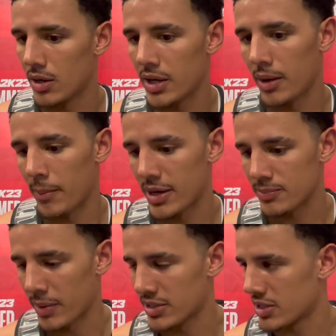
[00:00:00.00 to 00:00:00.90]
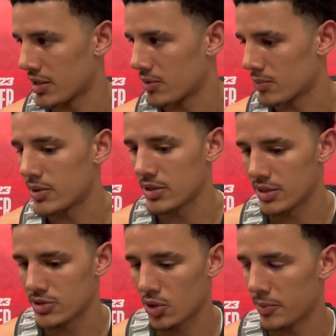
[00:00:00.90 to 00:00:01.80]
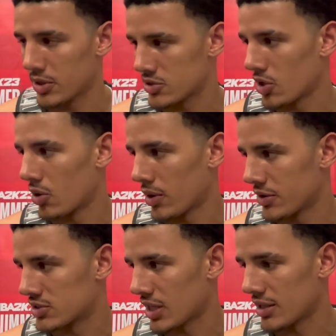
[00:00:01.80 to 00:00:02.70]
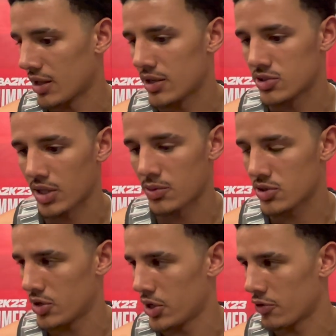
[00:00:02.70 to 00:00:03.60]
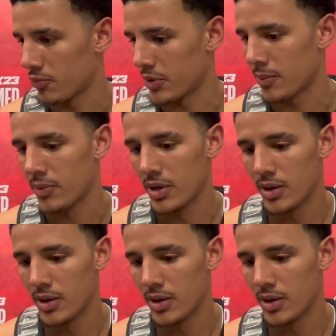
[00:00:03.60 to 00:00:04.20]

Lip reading: Yeah, Monte, he told me let's go on the sideline, so that was good to hear from him.